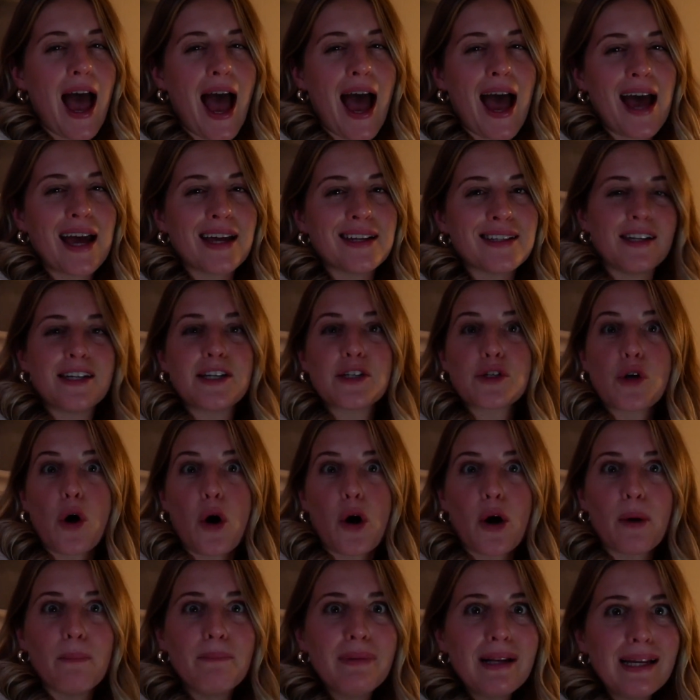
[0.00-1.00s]
and it's
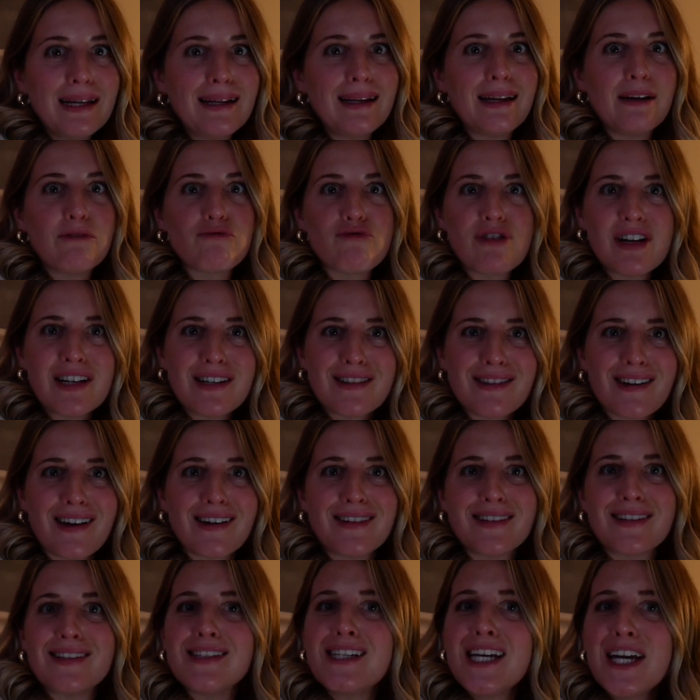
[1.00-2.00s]
got a completely
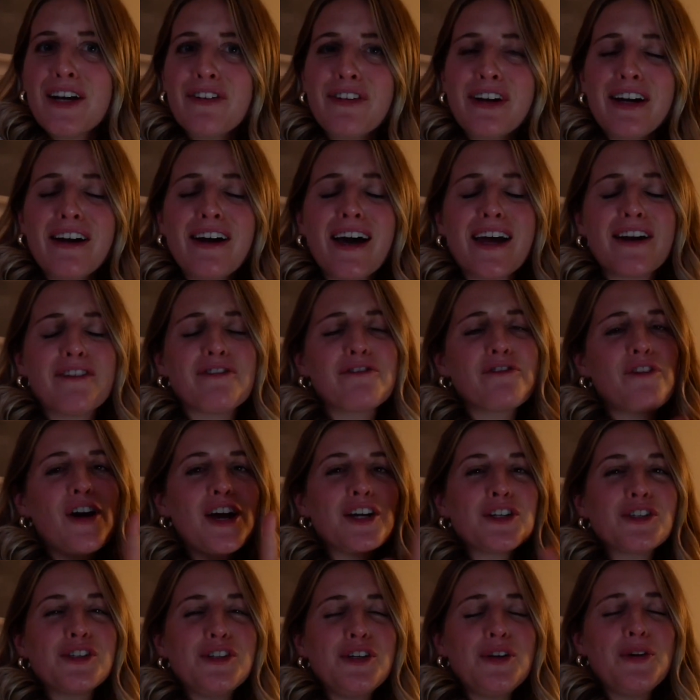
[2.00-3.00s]
redesigned interior and a
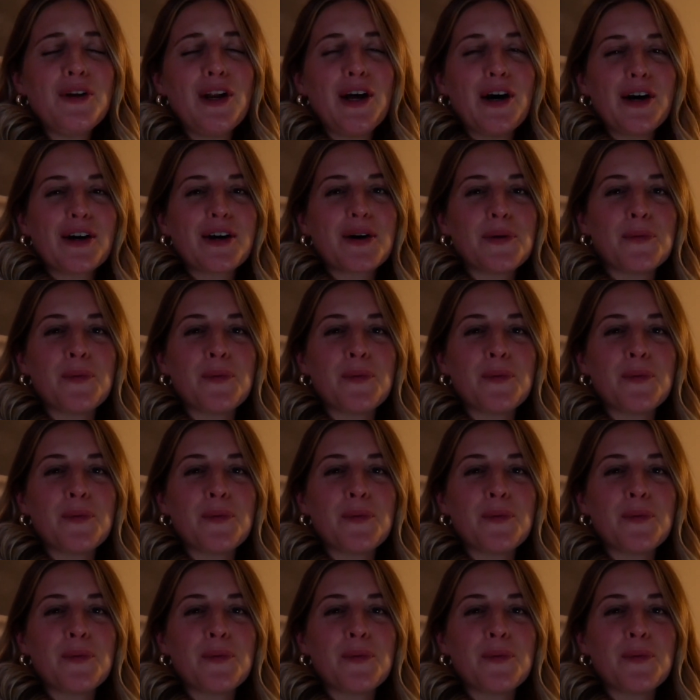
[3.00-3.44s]
fresh new look,